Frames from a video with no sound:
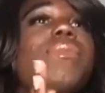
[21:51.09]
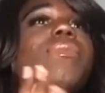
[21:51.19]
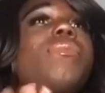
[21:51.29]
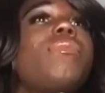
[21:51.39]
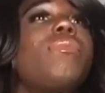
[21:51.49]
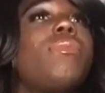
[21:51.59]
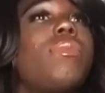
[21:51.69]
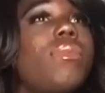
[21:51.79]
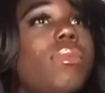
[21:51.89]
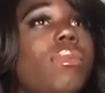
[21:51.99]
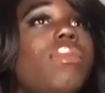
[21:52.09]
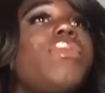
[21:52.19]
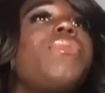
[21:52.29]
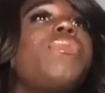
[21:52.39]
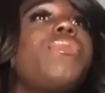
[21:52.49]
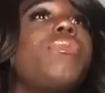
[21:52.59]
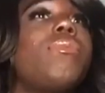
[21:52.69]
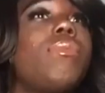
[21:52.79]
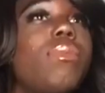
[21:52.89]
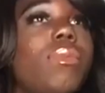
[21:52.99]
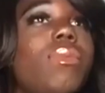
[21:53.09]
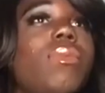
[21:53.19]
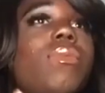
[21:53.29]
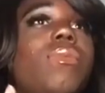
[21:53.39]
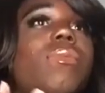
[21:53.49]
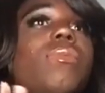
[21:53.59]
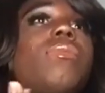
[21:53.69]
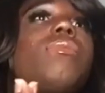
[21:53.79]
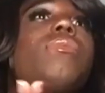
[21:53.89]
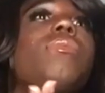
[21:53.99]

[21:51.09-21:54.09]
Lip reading: and for your time and for your transparency.